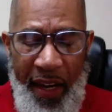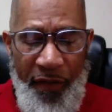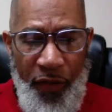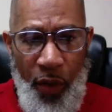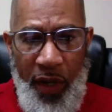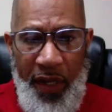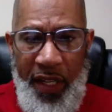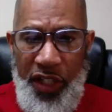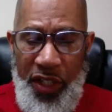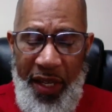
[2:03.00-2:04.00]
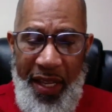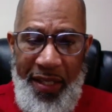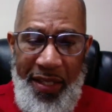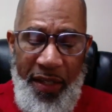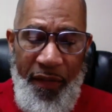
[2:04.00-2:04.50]
And if your condition
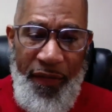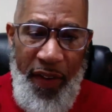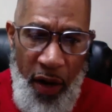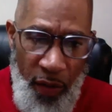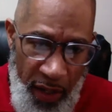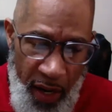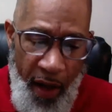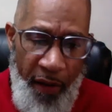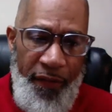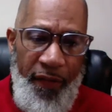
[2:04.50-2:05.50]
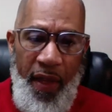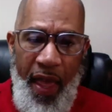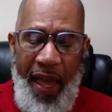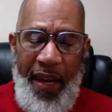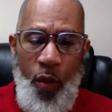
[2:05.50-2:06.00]
is severe enough
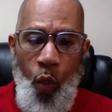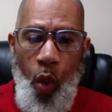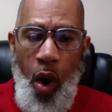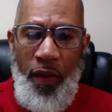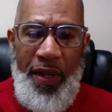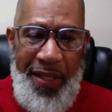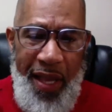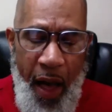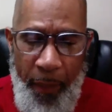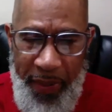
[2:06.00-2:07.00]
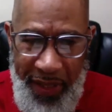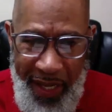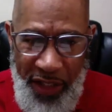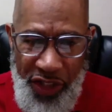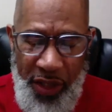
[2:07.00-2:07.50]
and it warrants
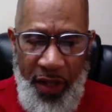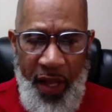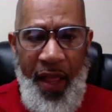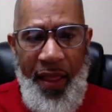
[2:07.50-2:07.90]
compensation,